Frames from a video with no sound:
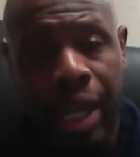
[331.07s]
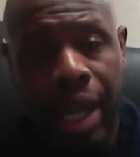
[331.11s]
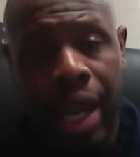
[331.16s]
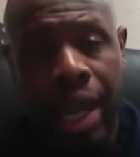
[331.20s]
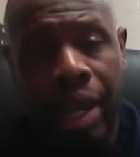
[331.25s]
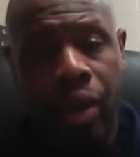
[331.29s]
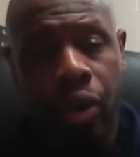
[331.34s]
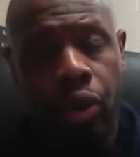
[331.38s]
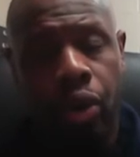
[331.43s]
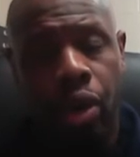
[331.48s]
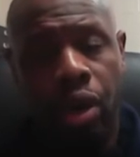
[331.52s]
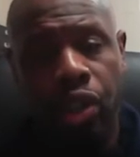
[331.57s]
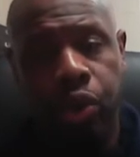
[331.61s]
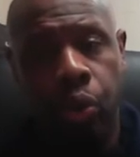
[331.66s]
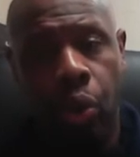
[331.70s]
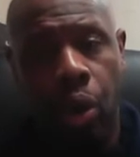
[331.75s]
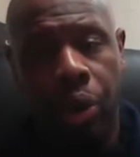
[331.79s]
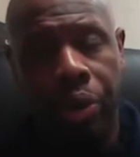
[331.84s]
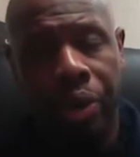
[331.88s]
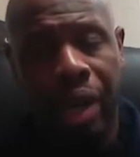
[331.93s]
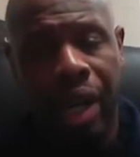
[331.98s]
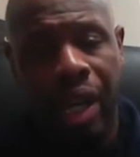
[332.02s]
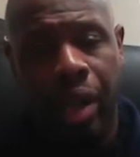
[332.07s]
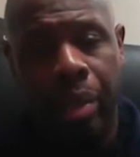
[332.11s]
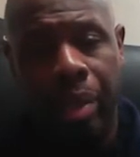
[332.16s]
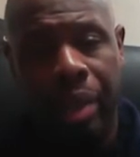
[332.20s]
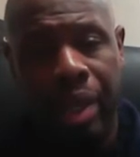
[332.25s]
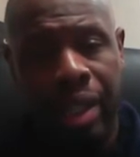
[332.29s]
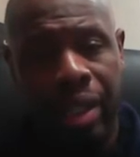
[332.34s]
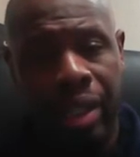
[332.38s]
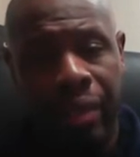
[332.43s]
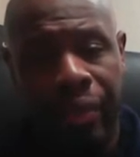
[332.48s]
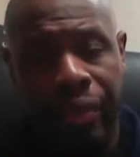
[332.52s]
And the crosswalk
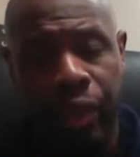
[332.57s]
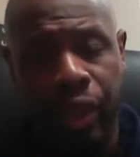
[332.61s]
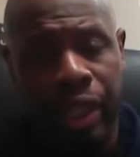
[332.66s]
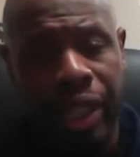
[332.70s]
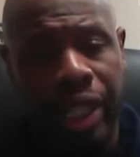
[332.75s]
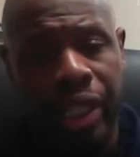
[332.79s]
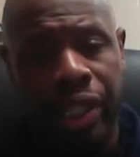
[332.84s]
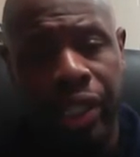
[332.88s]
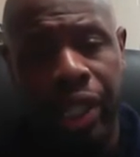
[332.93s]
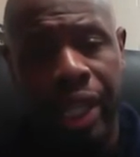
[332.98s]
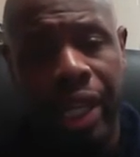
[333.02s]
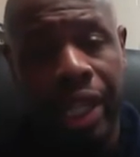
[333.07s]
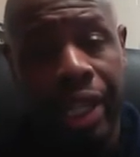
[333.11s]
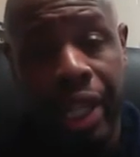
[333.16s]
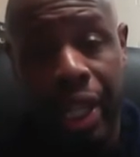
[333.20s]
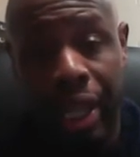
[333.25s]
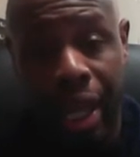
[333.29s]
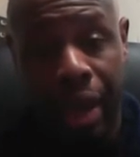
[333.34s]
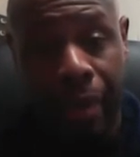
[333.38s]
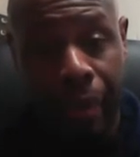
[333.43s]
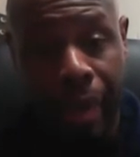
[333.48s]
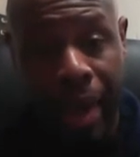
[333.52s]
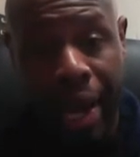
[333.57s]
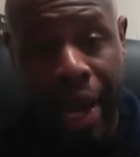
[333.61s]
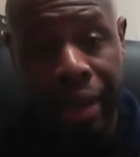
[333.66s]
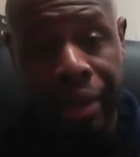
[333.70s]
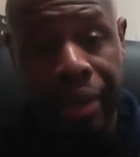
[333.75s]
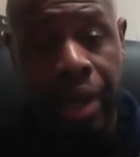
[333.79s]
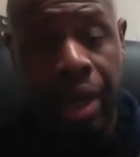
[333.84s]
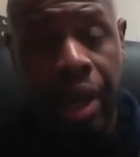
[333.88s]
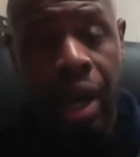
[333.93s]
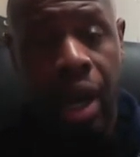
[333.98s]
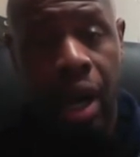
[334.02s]
document is if you're teaching anything like
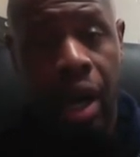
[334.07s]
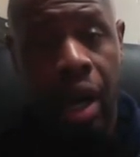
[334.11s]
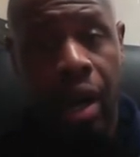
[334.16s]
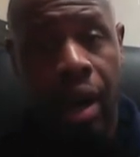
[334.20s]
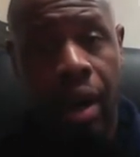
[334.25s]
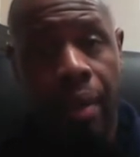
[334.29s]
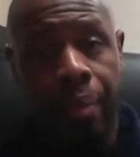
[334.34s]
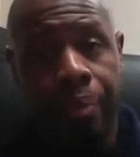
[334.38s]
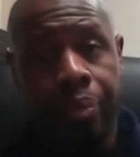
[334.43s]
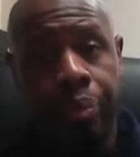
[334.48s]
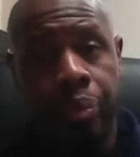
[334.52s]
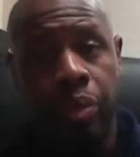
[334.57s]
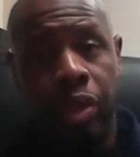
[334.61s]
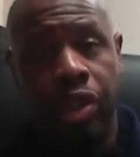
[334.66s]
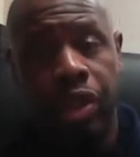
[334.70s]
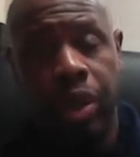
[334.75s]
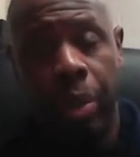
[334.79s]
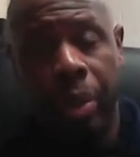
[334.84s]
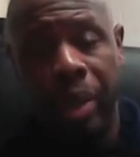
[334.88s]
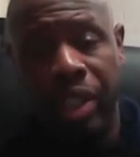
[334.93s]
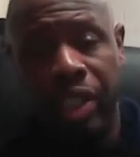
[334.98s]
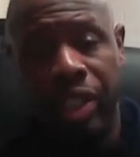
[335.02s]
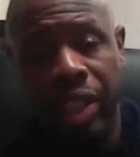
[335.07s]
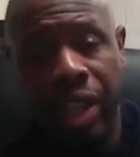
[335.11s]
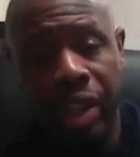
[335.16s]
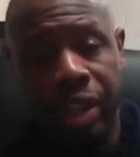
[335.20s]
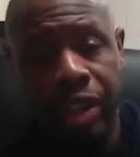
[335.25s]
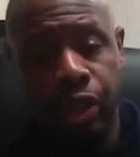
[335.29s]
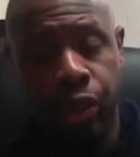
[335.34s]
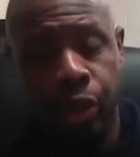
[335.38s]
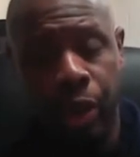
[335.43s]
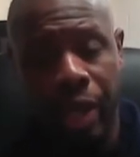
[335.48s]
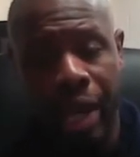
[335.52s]
math, some of the
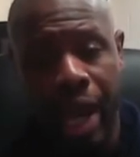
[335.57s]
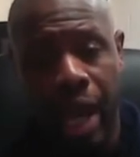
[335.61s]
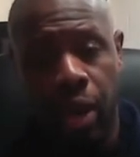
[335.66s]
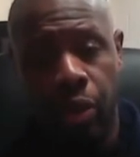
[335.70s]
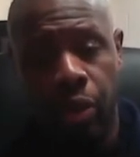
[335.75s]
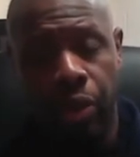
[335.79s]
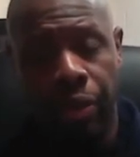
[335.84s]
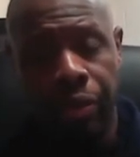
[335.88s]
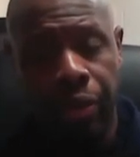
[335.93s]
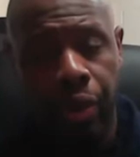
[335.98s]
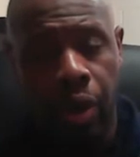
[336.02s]
standards were kind of